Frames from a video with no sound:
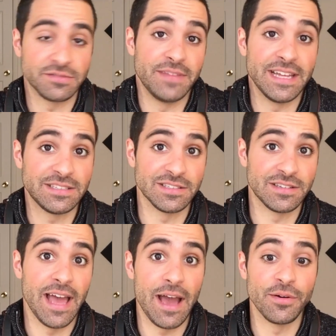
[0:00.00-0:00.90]
That's just
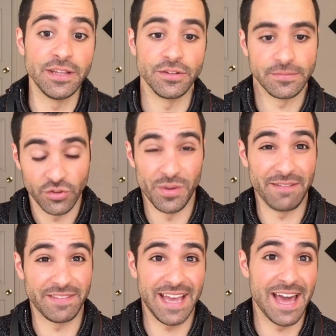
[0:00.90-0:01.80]
how it is. So we
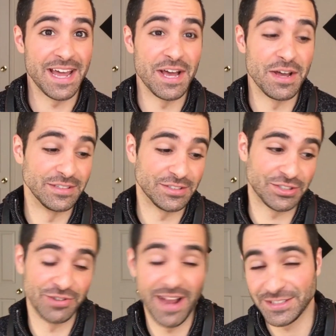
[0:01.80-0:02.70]
have to kind of
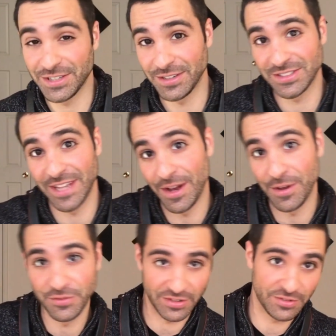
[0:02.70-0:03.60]
stretch
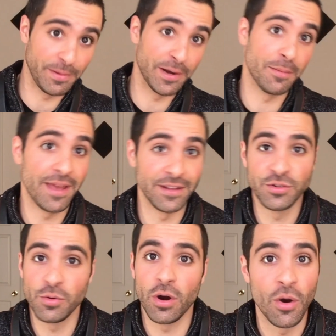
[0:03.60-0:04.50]
ourselves, experiment,
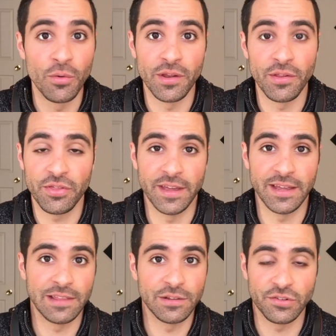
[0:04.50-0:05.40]
do our own little thing
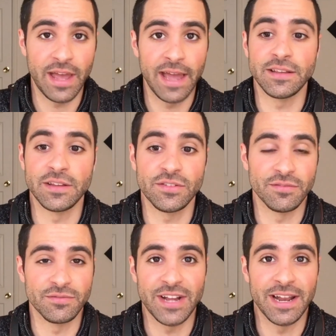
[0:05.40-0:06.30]
like little scientists,
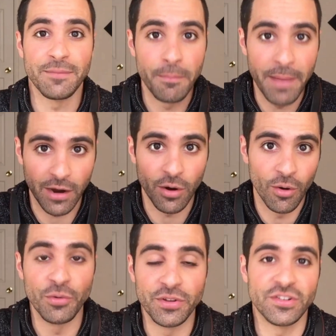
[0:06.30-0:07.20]
and try to make our
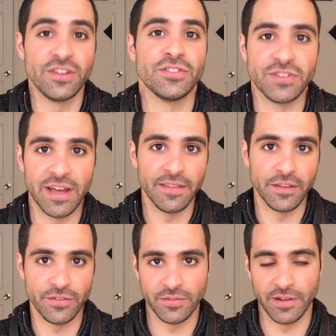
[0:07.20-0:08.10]
own decisions on
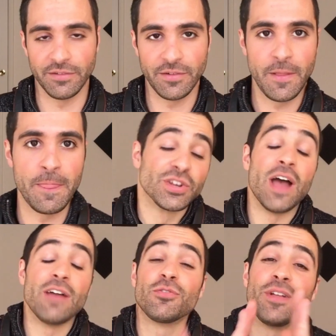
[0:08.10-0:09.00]
this stuff. So
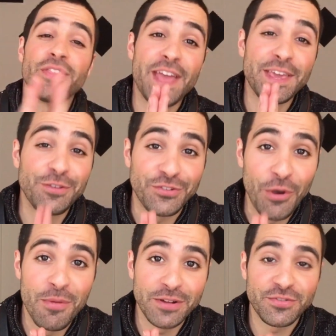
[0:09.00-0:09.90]
everyone, thank you
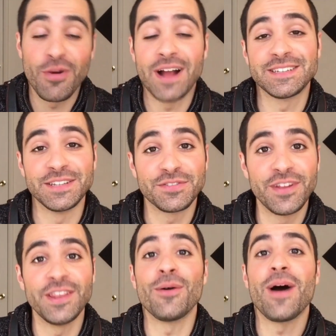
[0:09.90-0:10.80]
so much for watching this
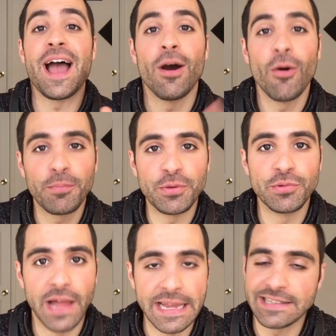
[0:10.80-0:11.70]
video. I hope you
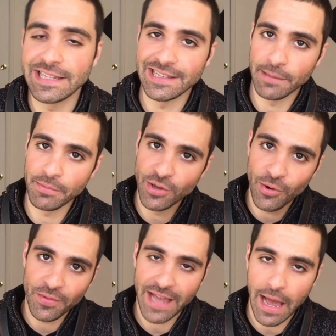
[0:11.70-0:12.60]
liked it. Let me
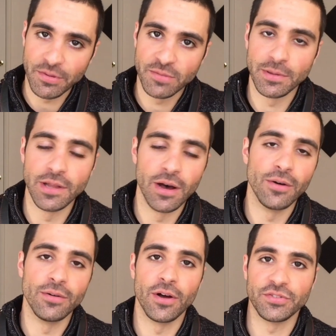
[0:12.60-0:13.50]
know in the comments
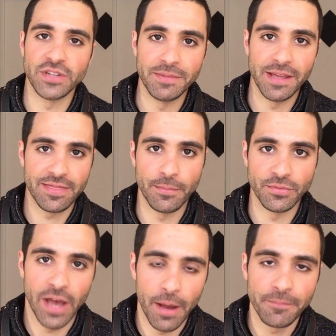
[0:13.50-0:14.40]
below. Also give me a
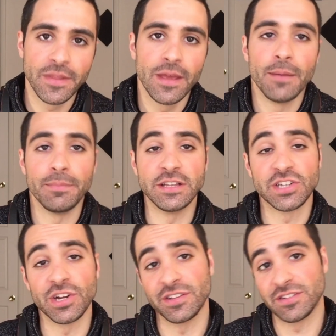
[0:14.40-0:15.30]
thumbs up. Be
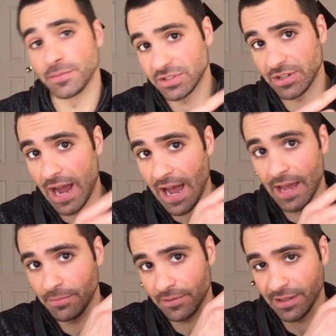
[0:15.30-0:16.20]
sure to
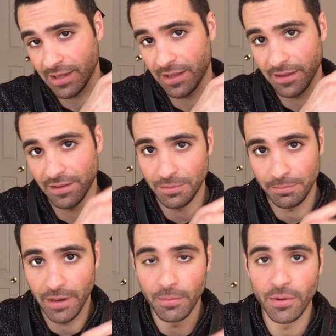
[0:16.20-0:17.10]
subscribe. Click on that little
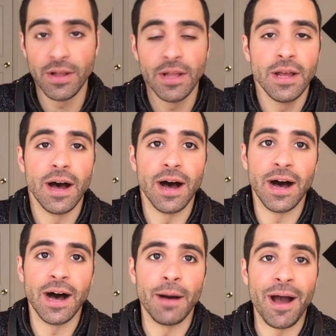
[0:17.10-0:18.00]
bubble.
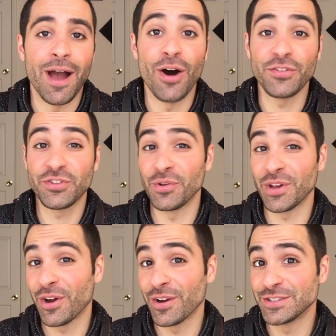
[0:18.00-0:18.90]
I also
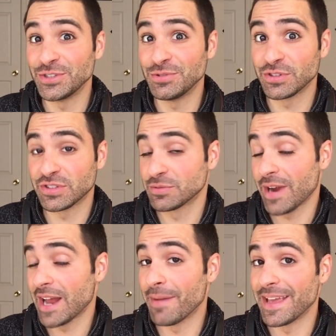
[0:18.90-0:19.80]
encourage you to
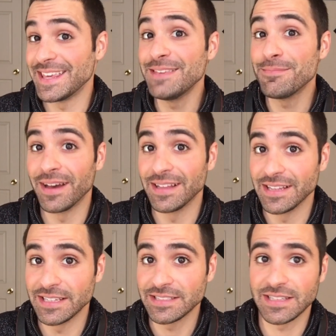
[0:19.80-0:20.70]
subscribe to my email
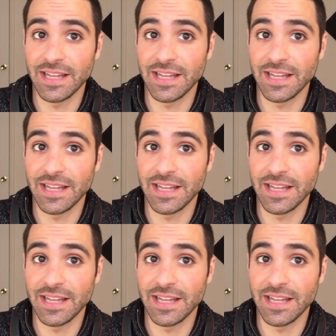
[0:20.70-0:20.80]
list.